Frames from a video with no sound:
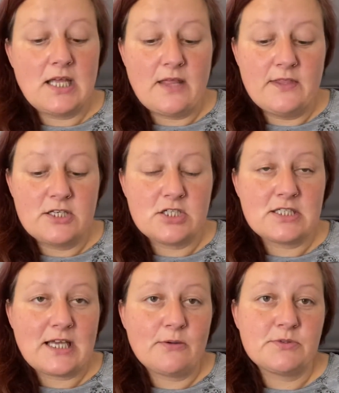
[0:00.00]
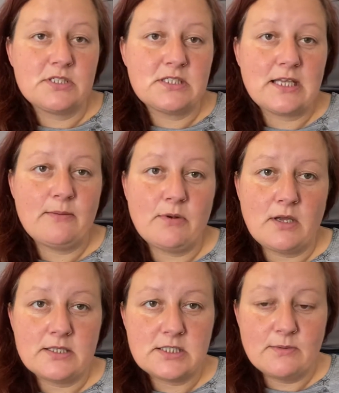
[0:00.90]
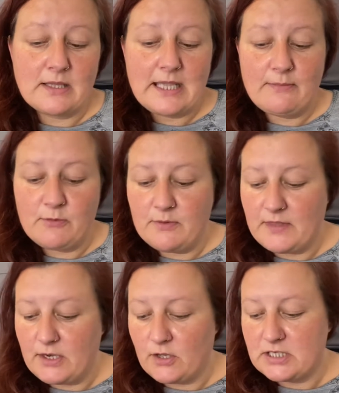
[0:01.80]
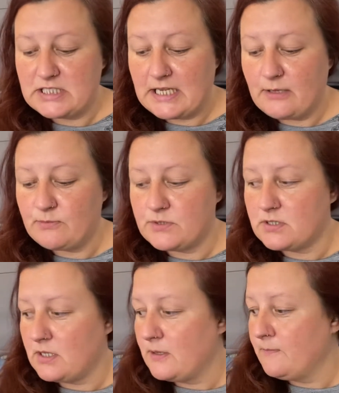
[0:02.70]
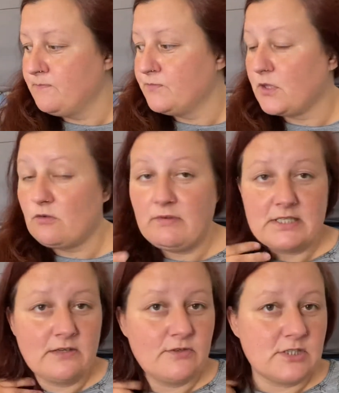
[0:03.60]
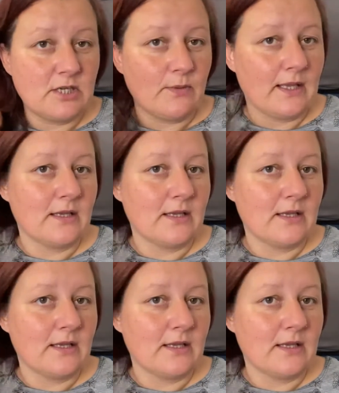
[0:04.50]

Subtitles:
and it just helps to stabilize them and keep them in their nice shapes ready for sewing.